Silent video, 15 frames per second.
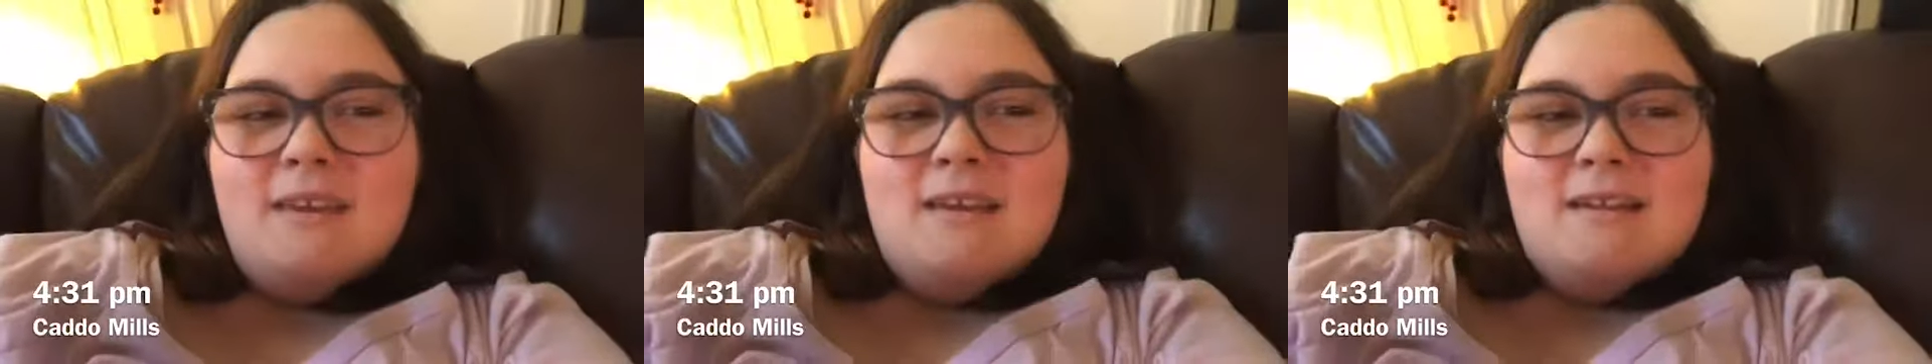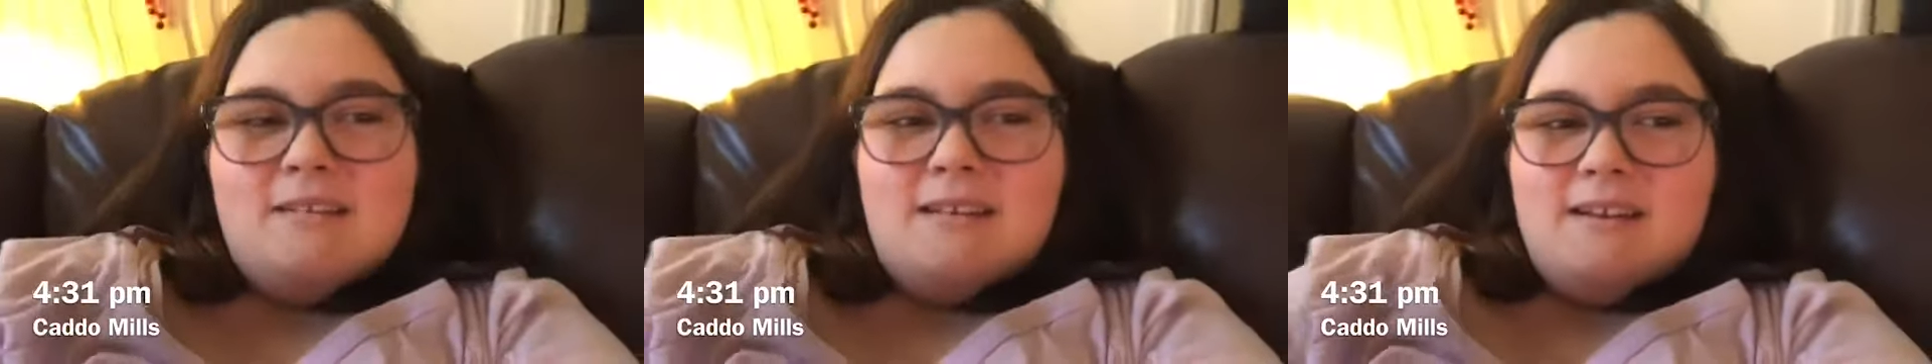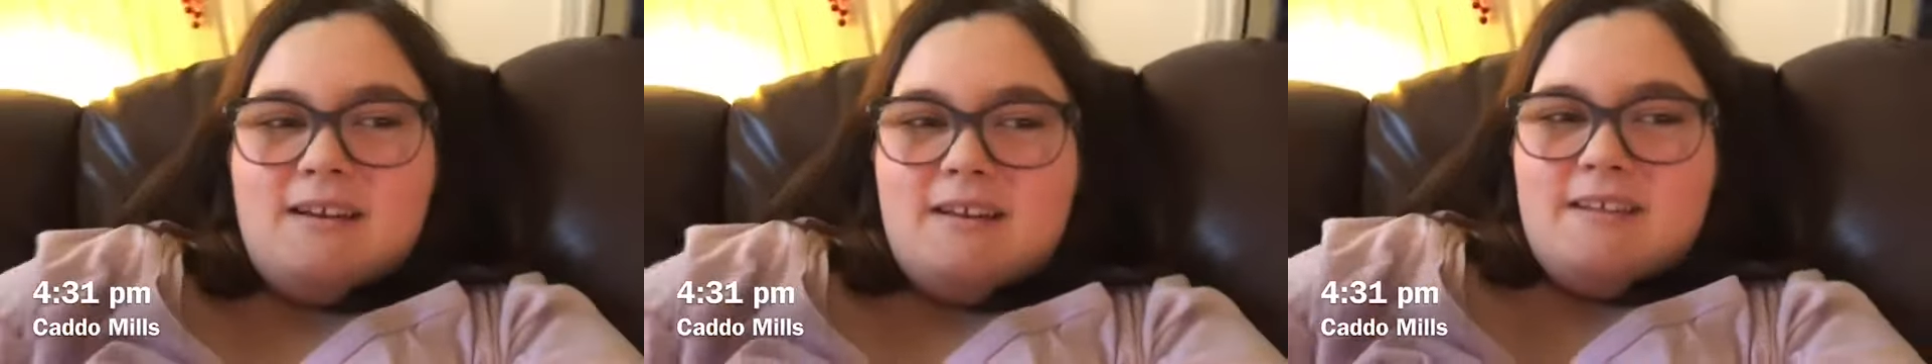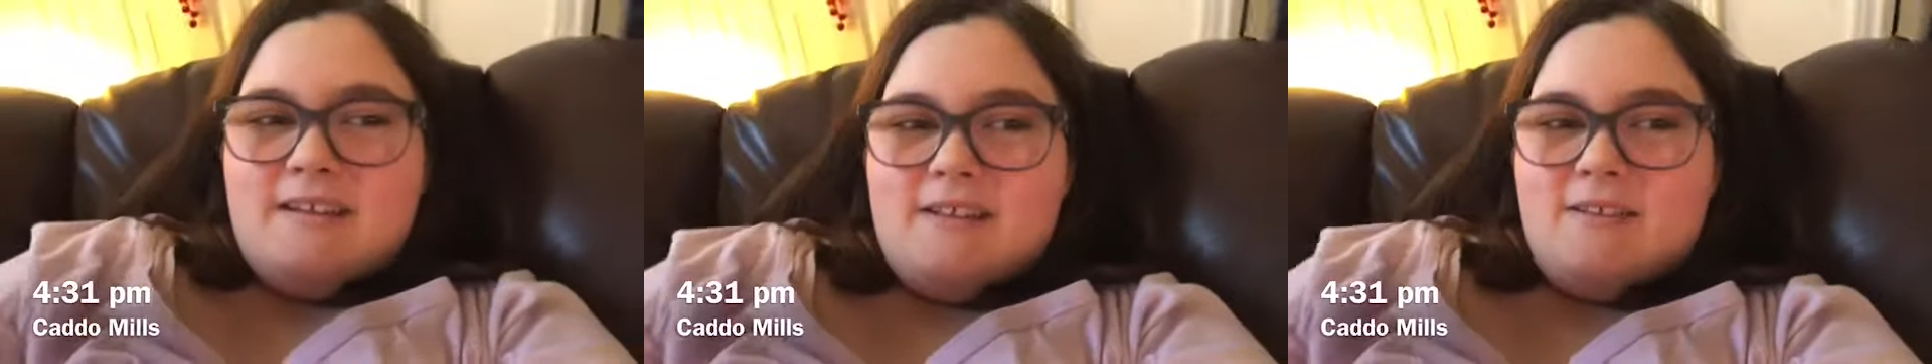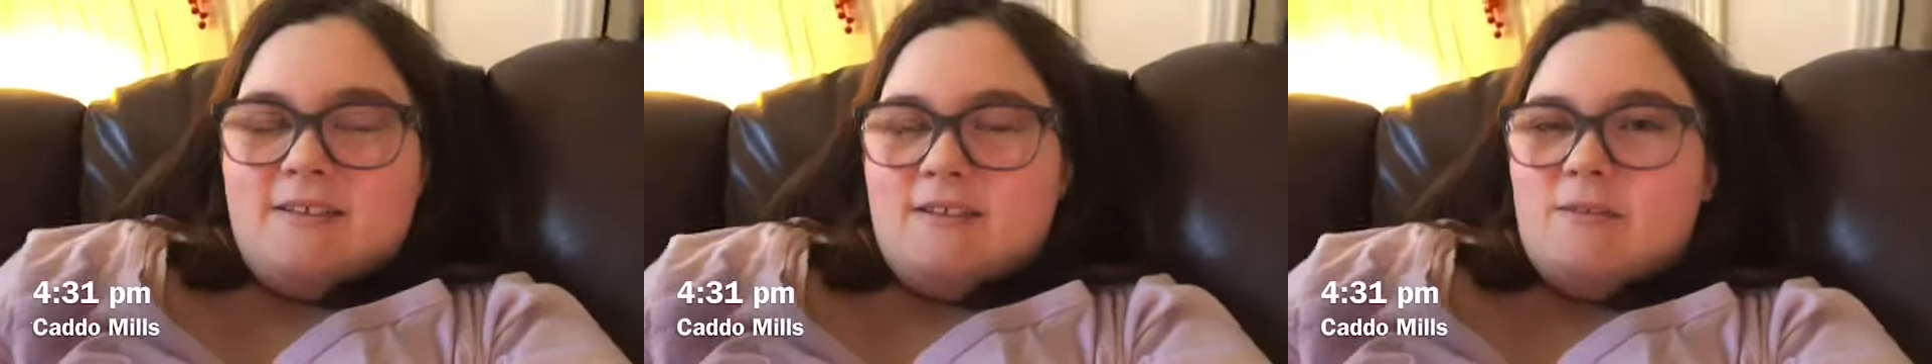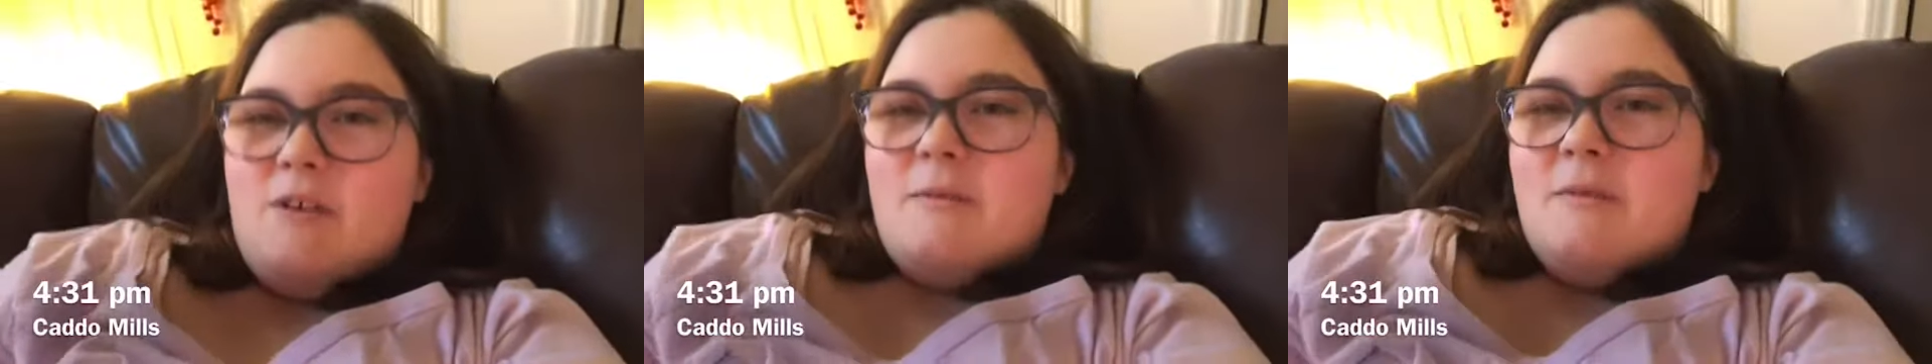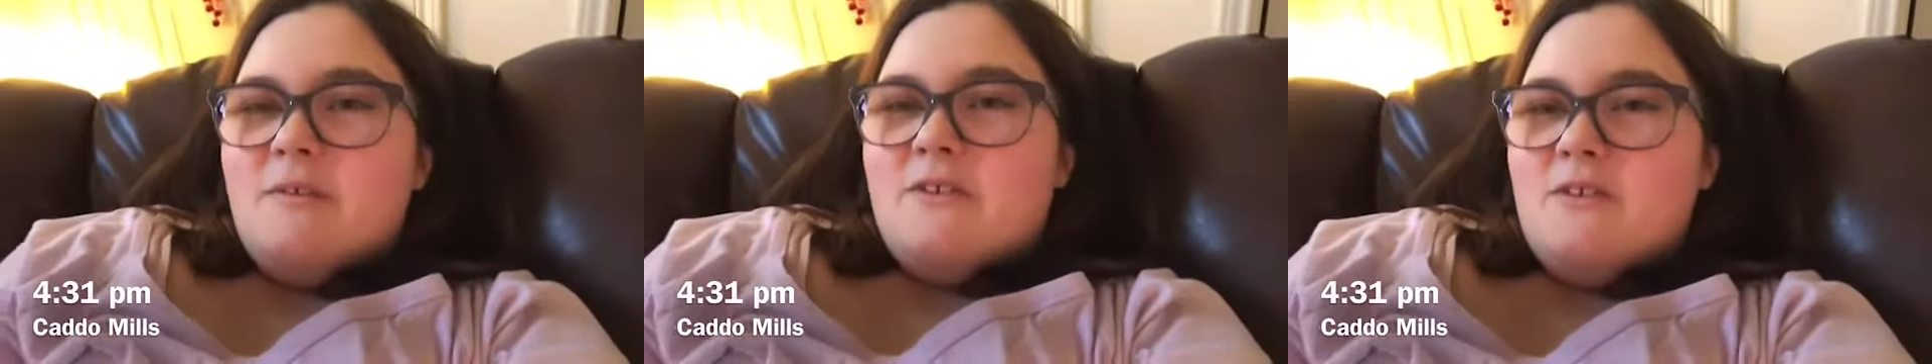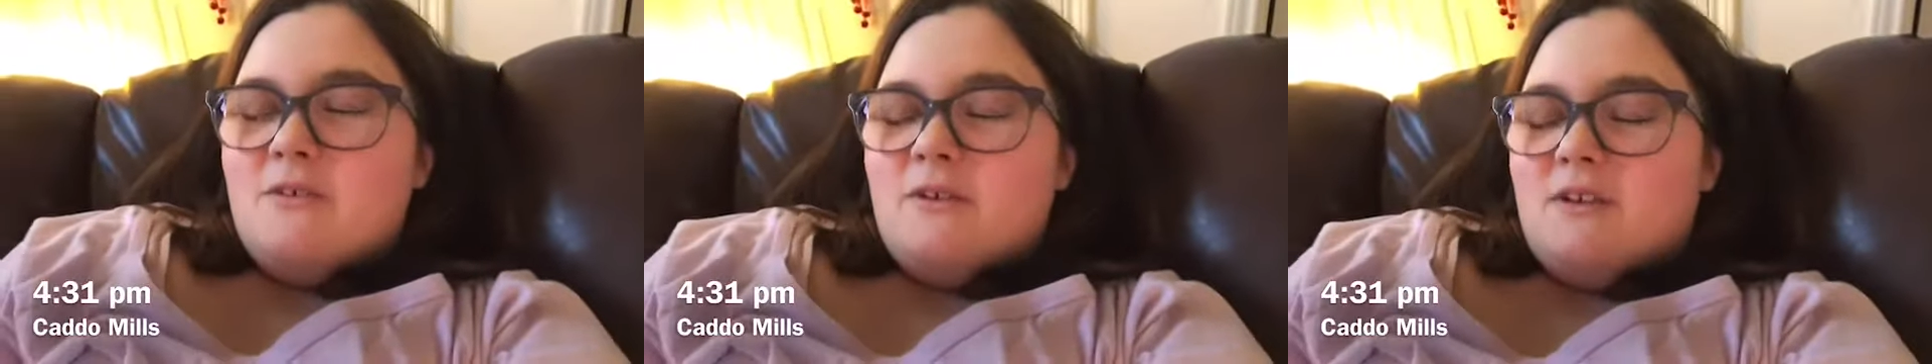So yeah, that's what I'm going to be
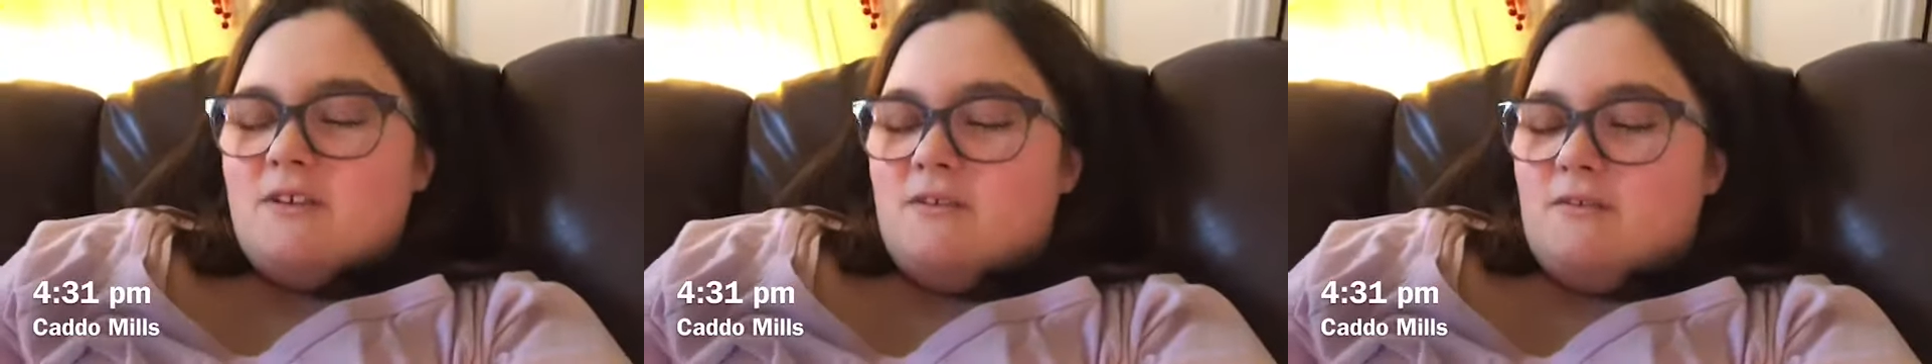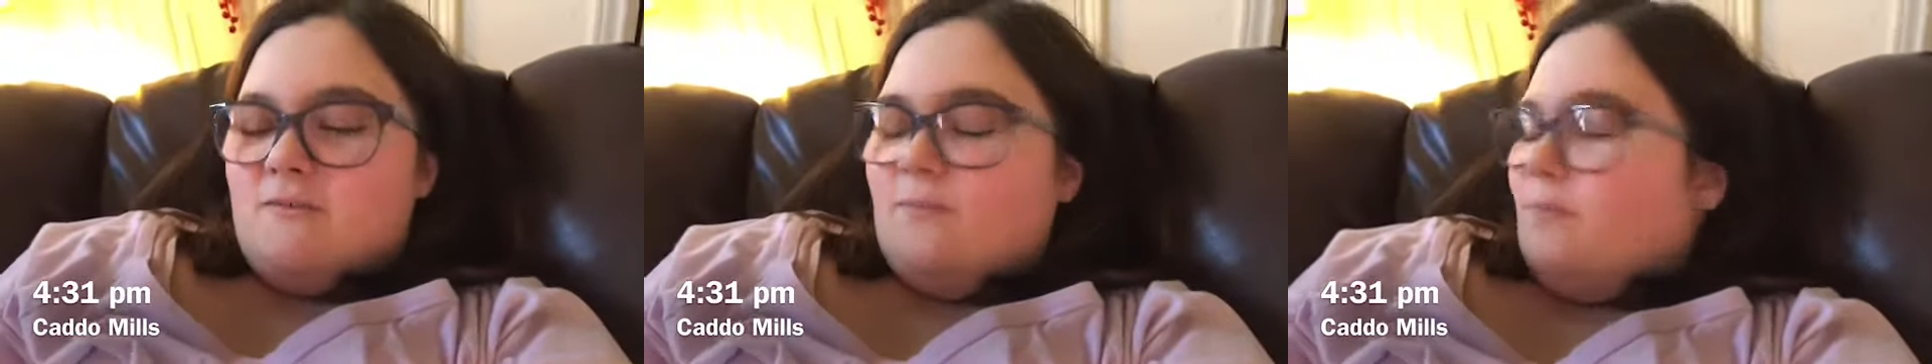doing is...